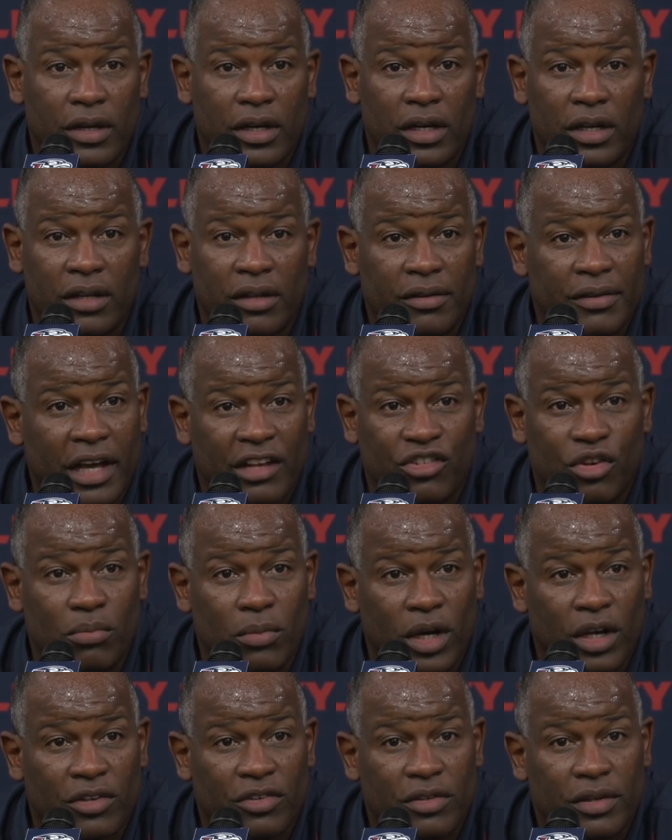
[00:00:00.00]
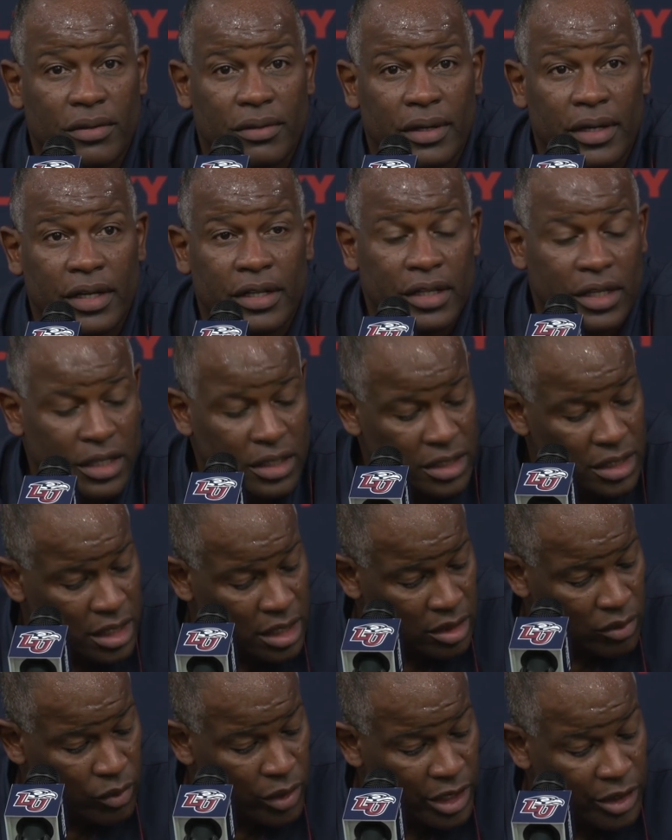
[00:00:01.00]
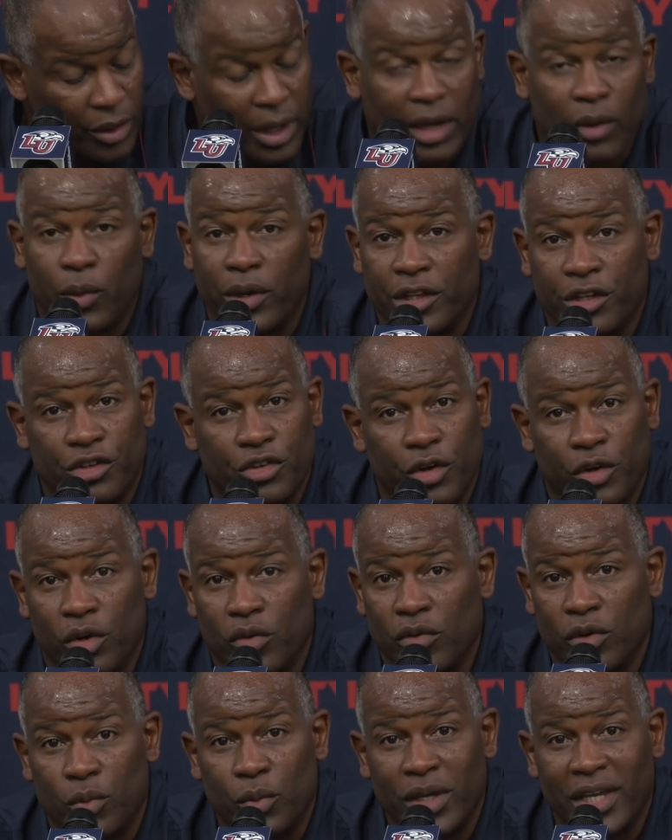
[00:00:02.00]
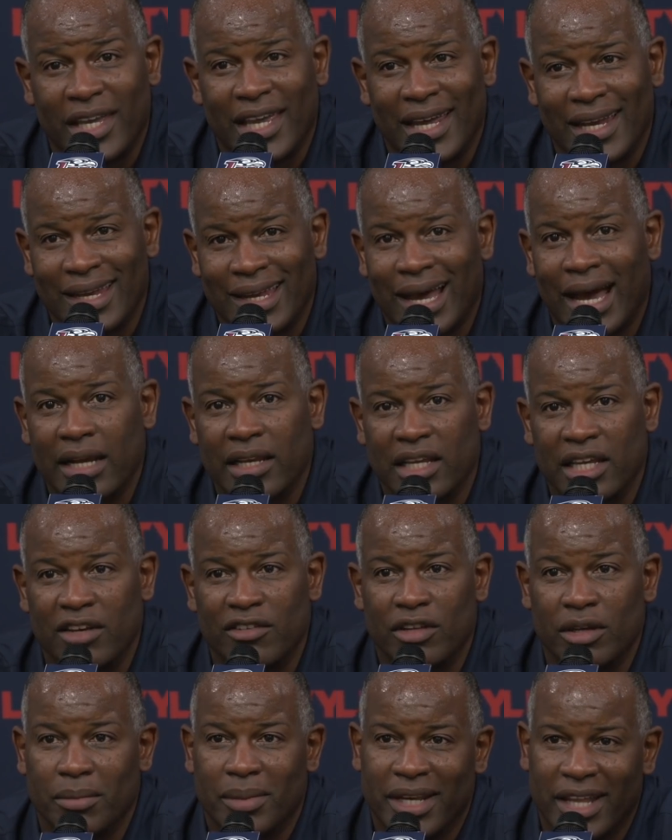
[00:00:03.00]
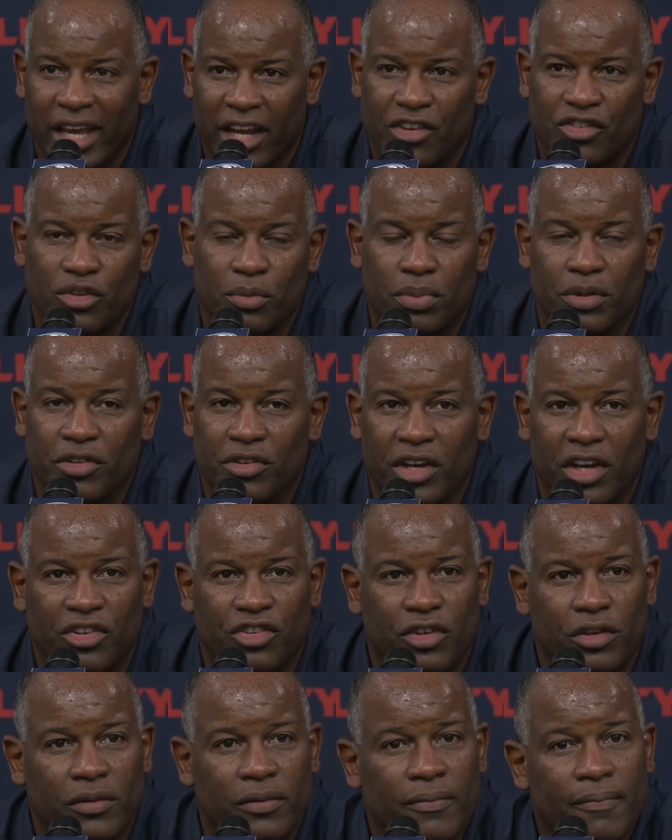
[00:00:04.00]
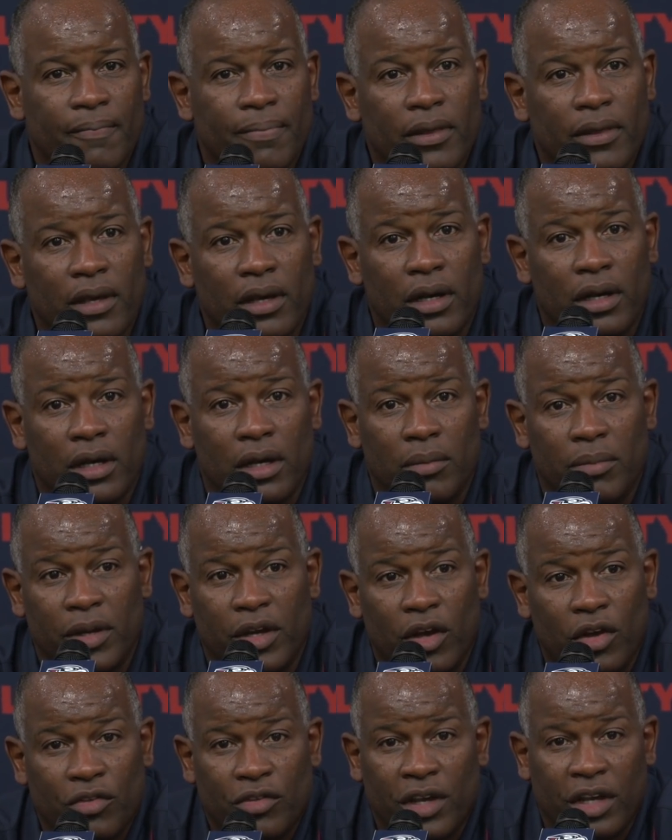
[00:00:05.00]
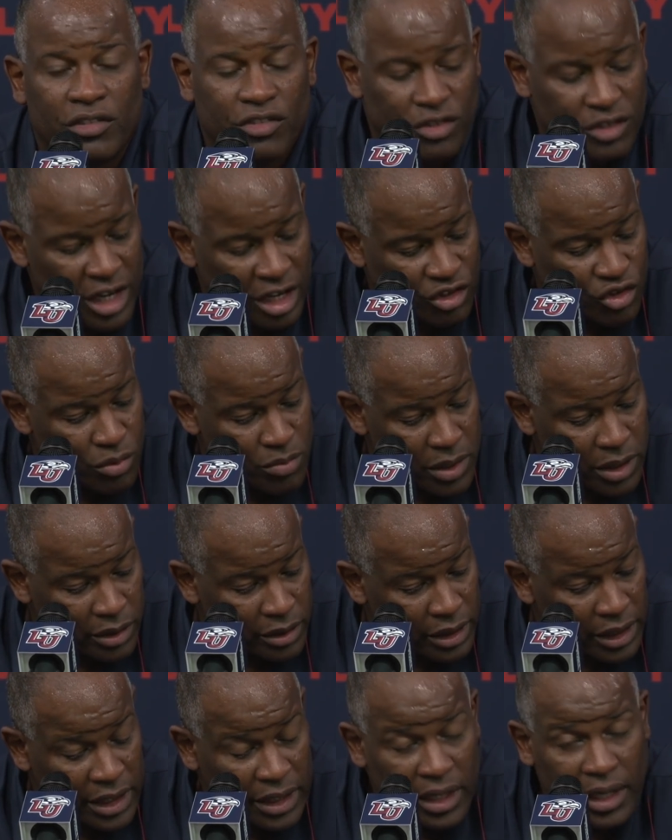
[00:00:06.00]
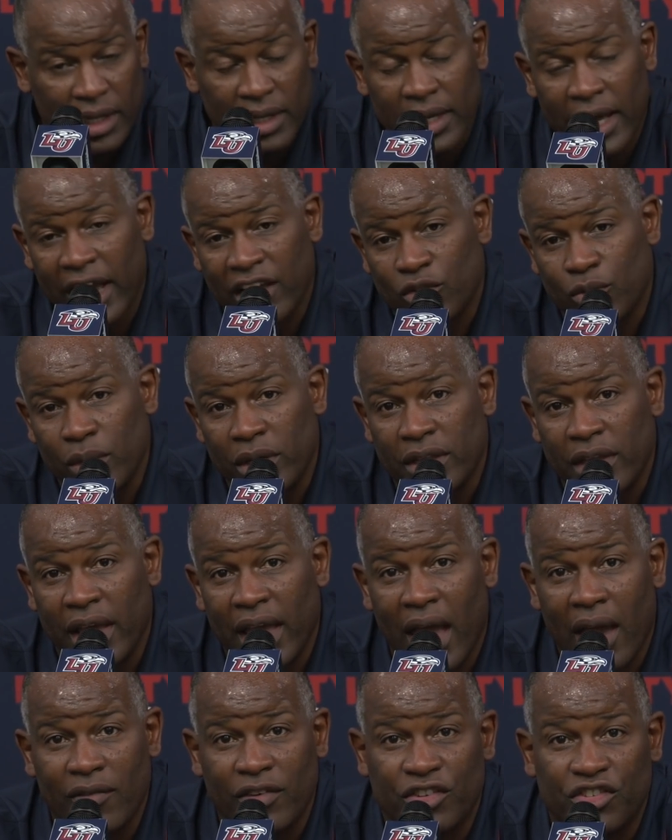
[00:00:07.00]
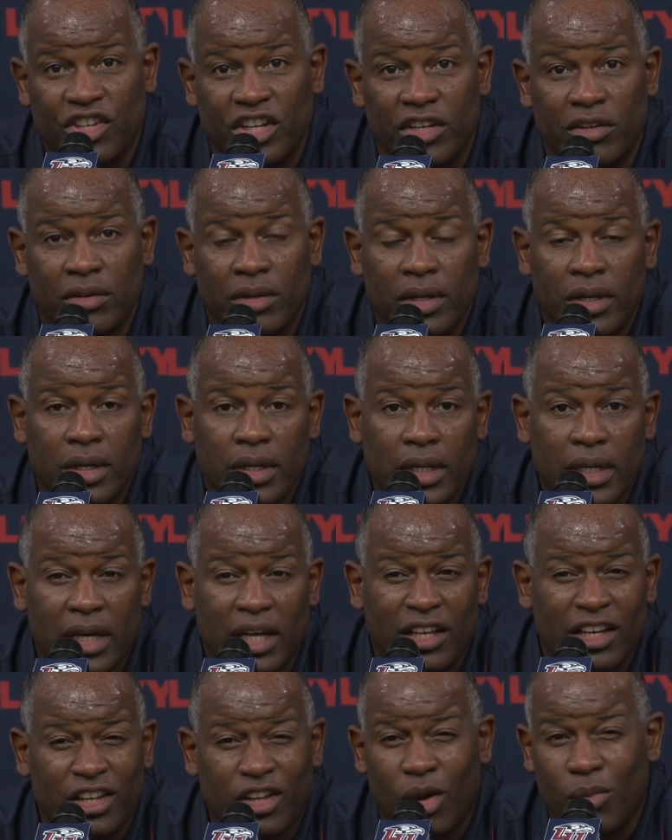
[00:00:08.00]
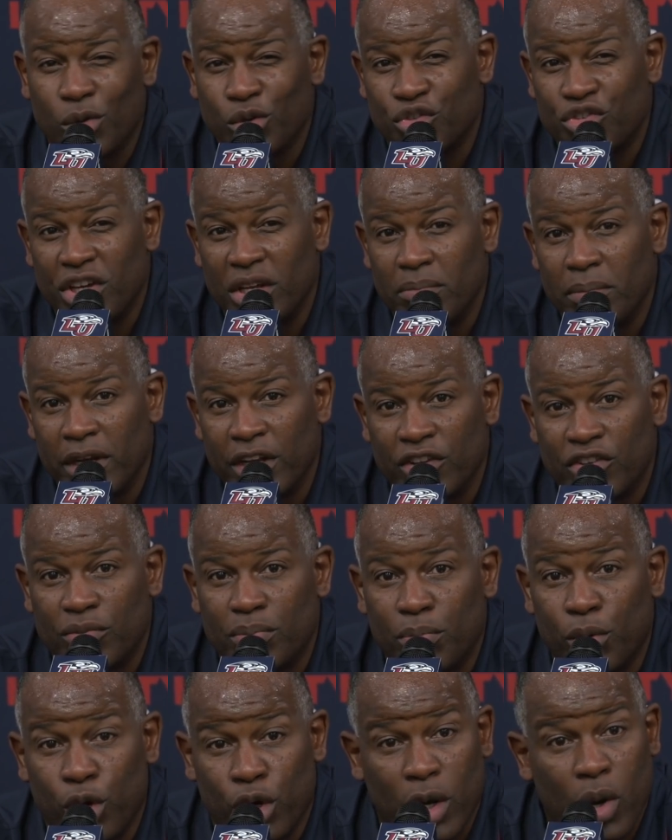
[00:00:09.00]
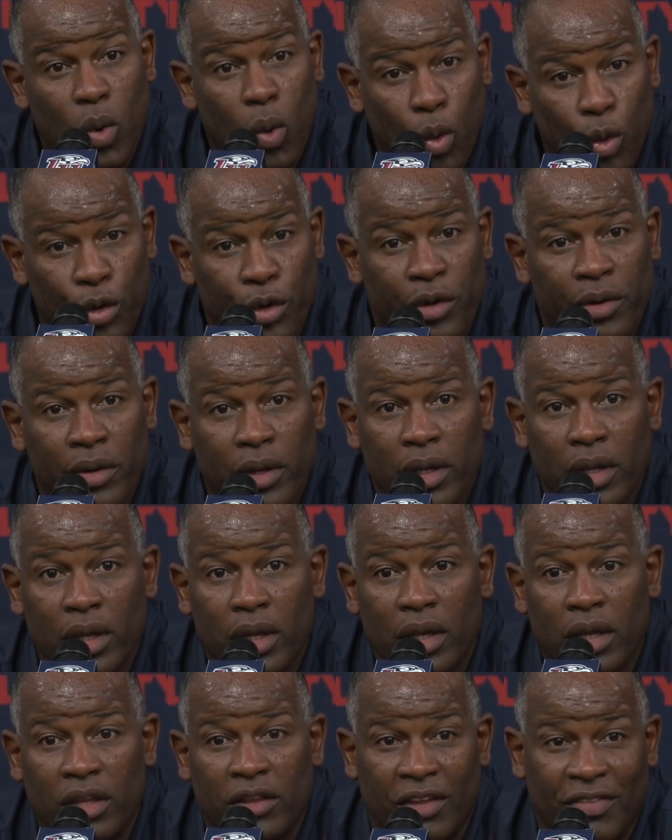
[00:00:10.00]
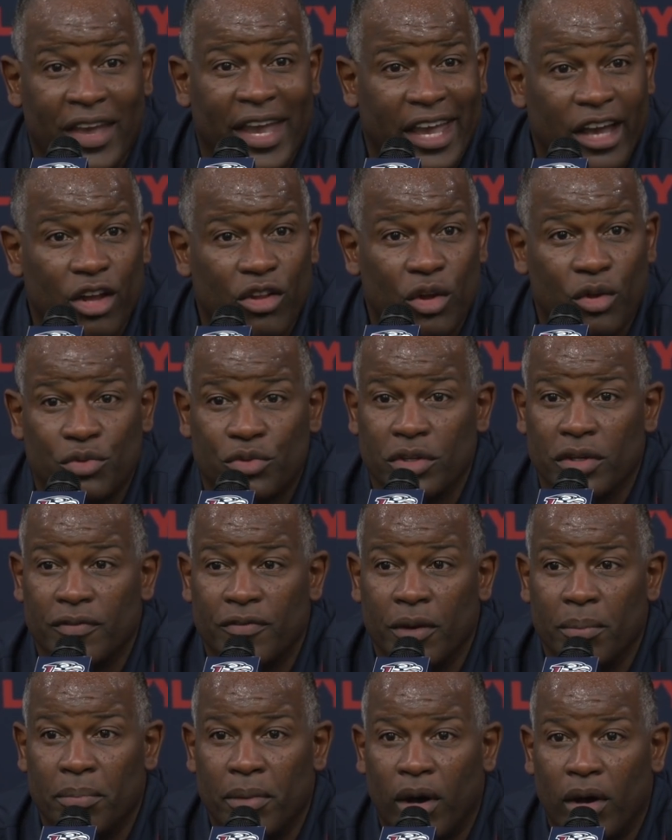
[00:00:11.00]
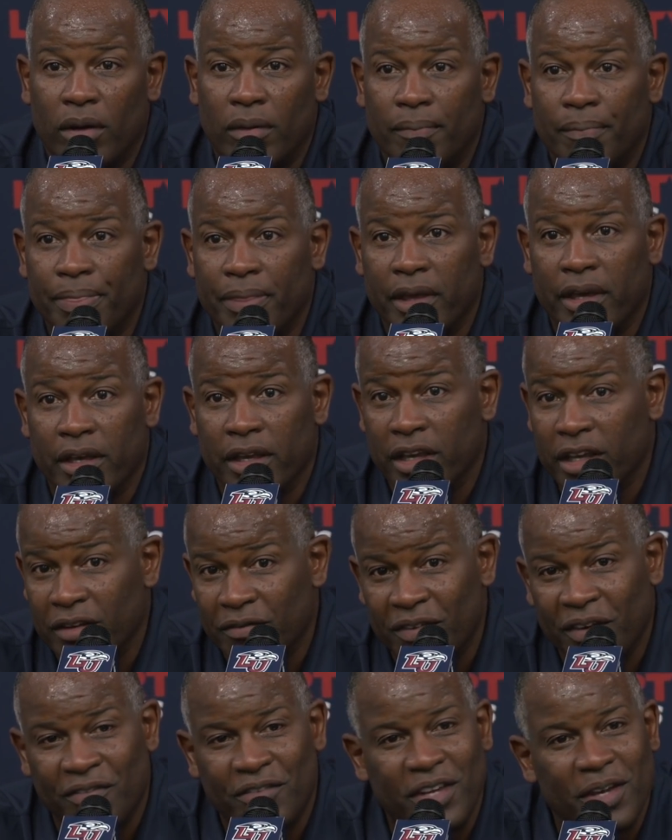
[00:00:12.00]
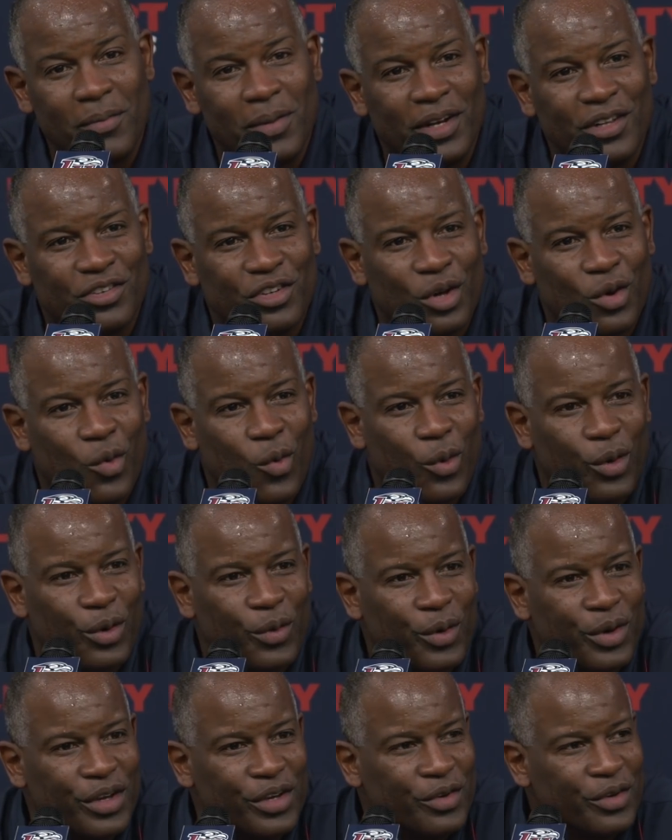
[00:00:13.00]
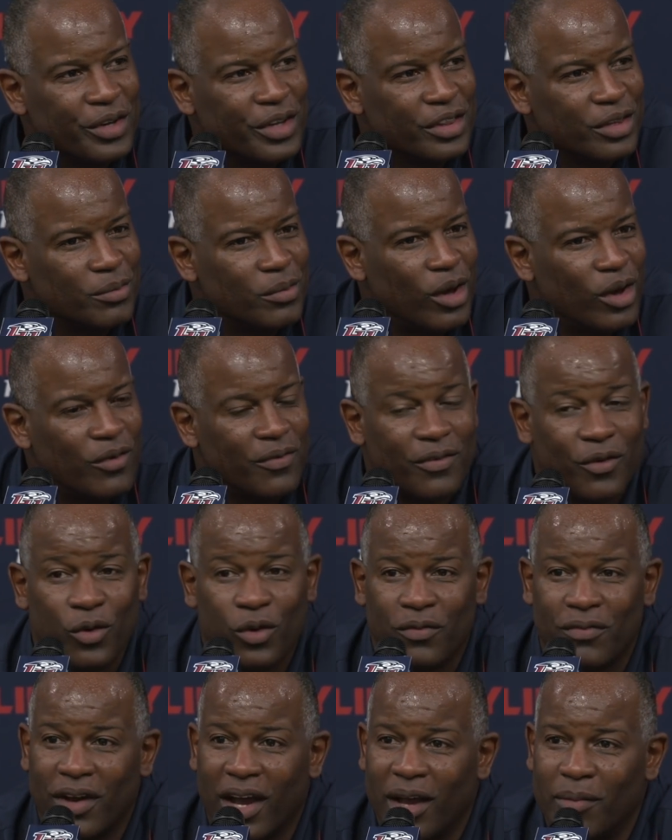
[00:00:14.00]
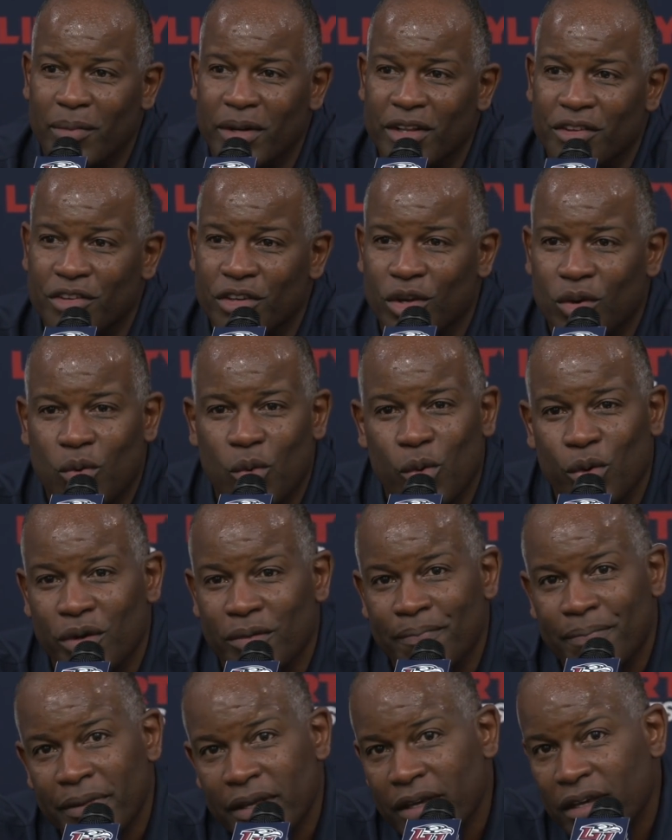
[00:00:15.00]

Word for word: Uh, that's a must. And then uh, really got to win the turnovers. We cannot give them an extra possession. Uh, because that's detrimental. Again, uh, last week they averaged 10, I think it's almost 10 minutes per quarter that they held on to the football. And again, 15 minutes in a quarter where you only get the ball four or five minutes in a quarter.